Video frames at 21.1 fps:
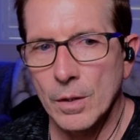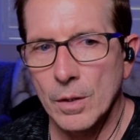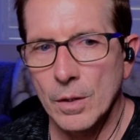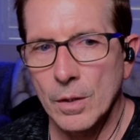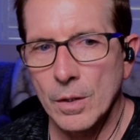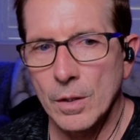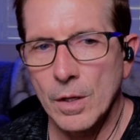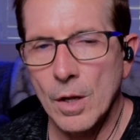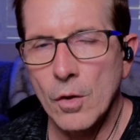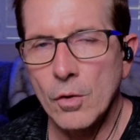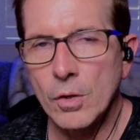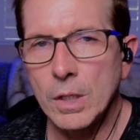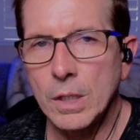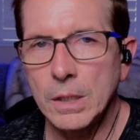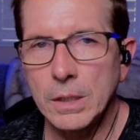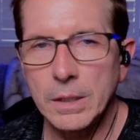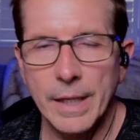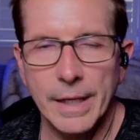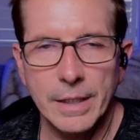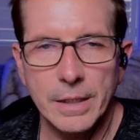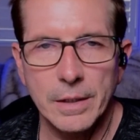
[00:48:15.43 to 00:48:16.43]
No
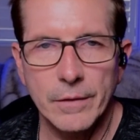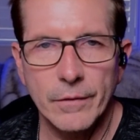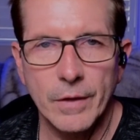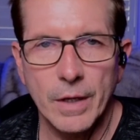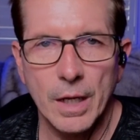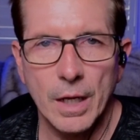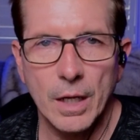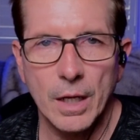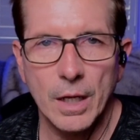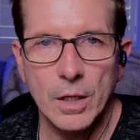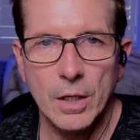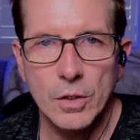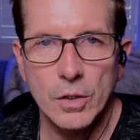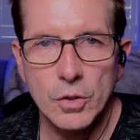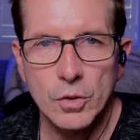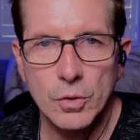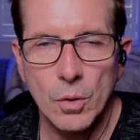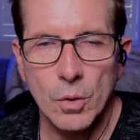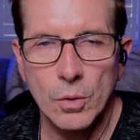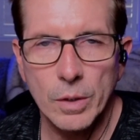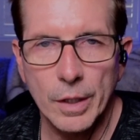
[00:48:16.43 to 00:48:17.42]
collective can
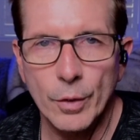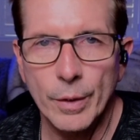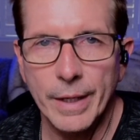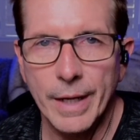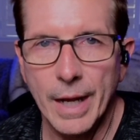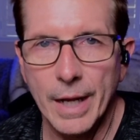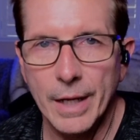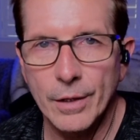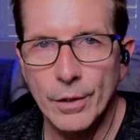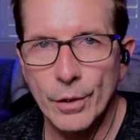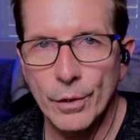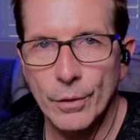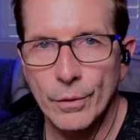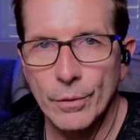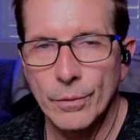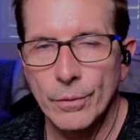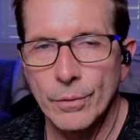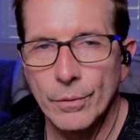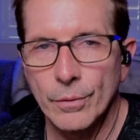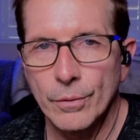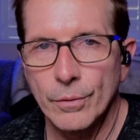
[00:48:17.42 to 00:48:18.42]
control a creator.
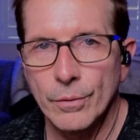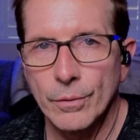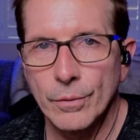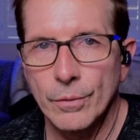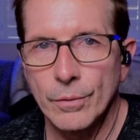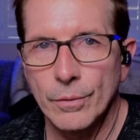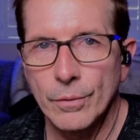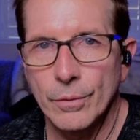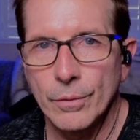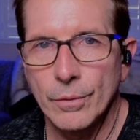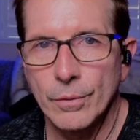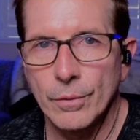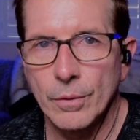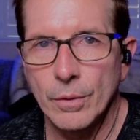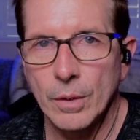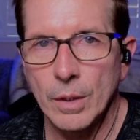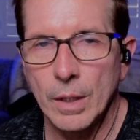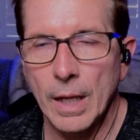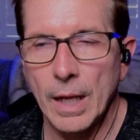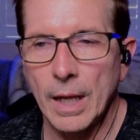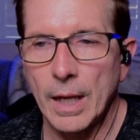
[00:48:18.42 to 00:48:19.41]

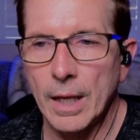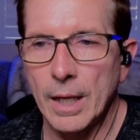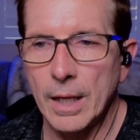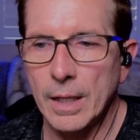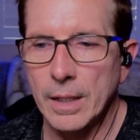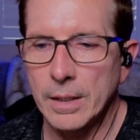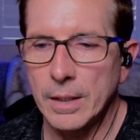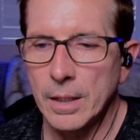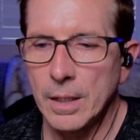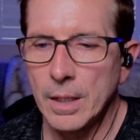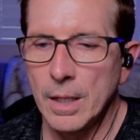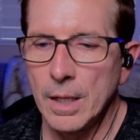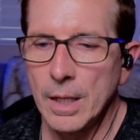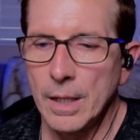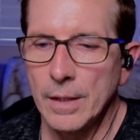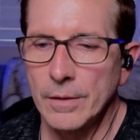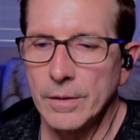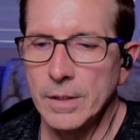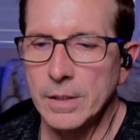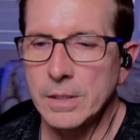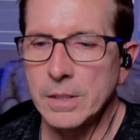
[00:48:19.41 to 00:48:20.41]
And
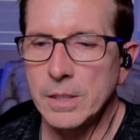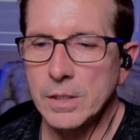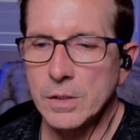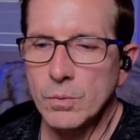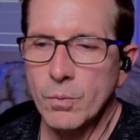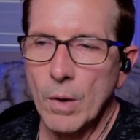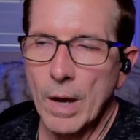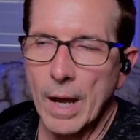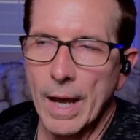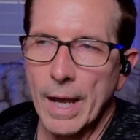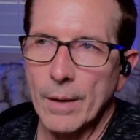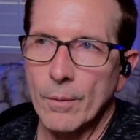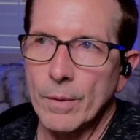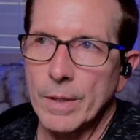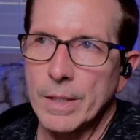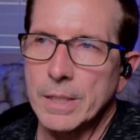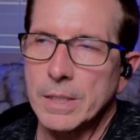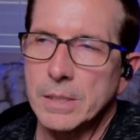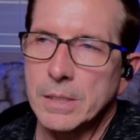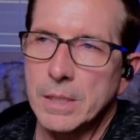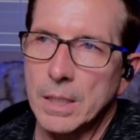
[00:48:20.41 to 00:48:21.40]
this is why we
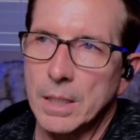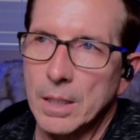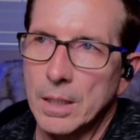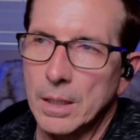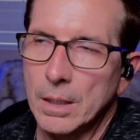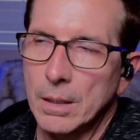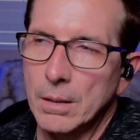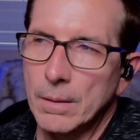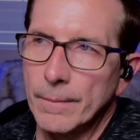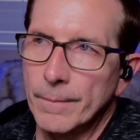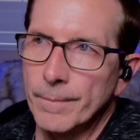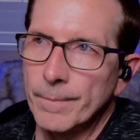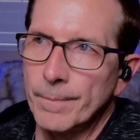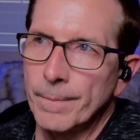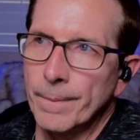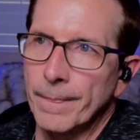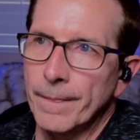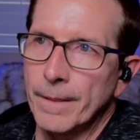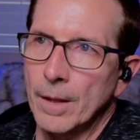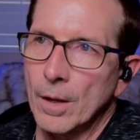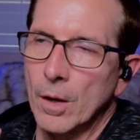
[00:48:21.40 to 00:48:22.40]
see
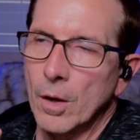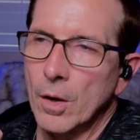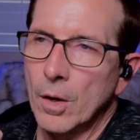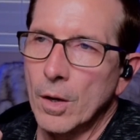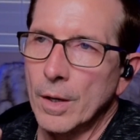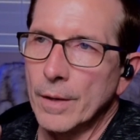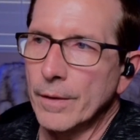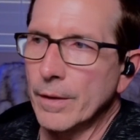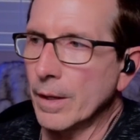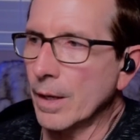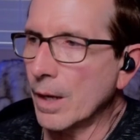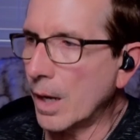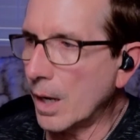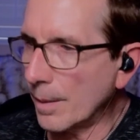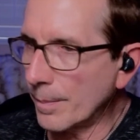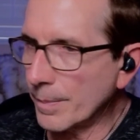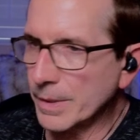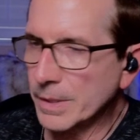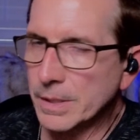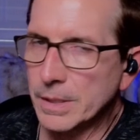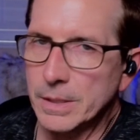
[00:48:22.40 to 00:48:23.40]
on the
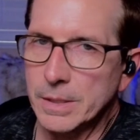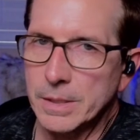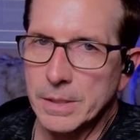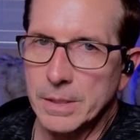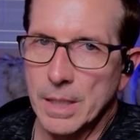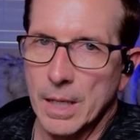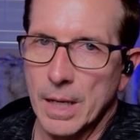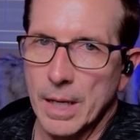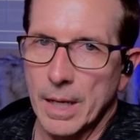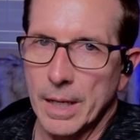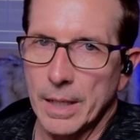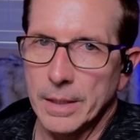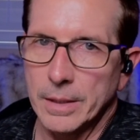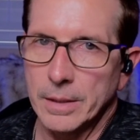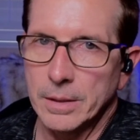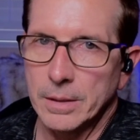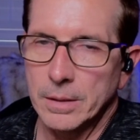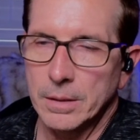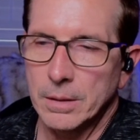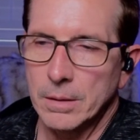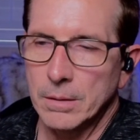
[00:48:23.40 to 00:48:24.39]
opposite side
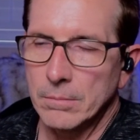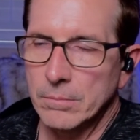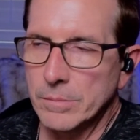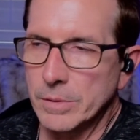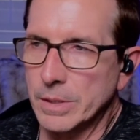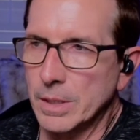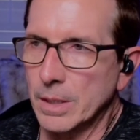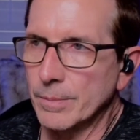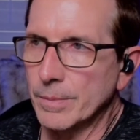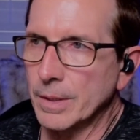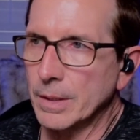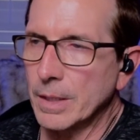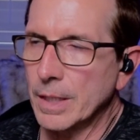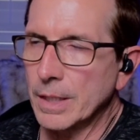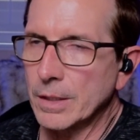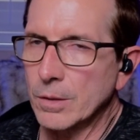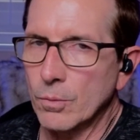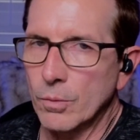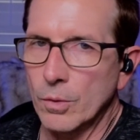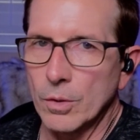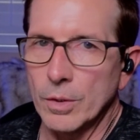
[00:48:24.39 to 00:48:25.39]
something like
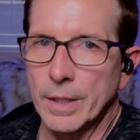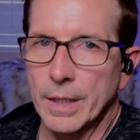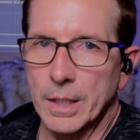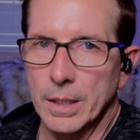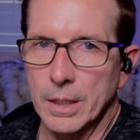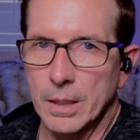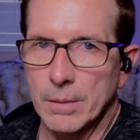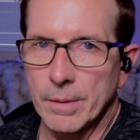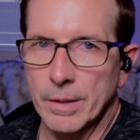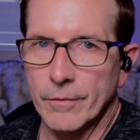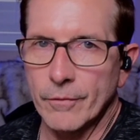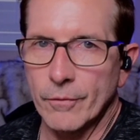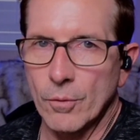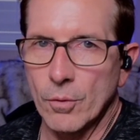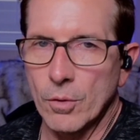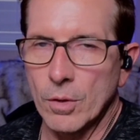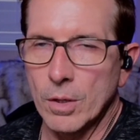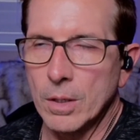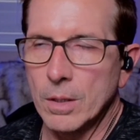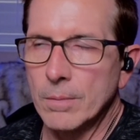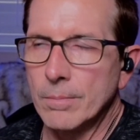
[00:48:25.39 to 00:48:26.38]
the World Economic
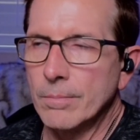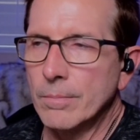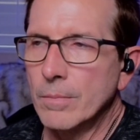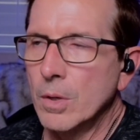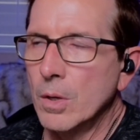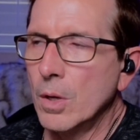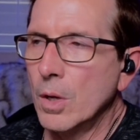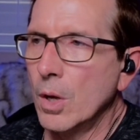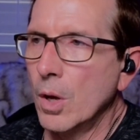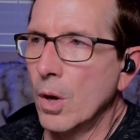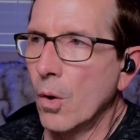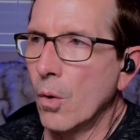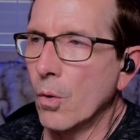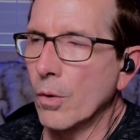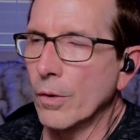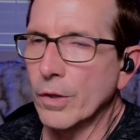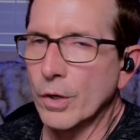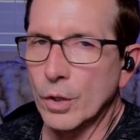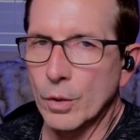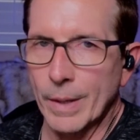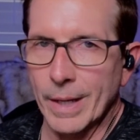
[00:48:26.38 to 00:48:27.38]
Forum or
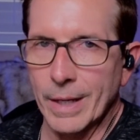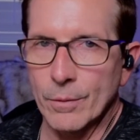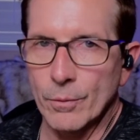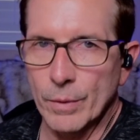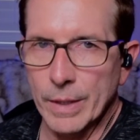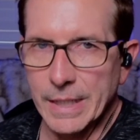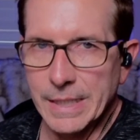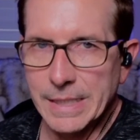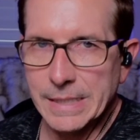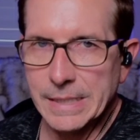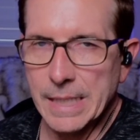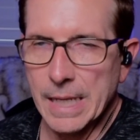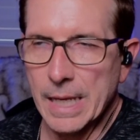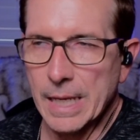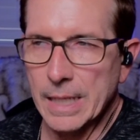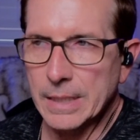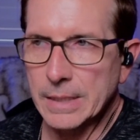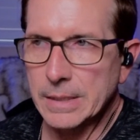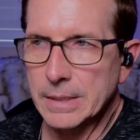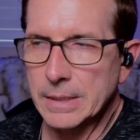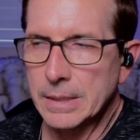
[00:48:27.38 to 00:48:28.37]
the Great
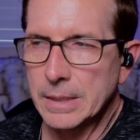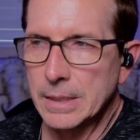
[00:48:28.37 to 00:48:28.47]
Reset,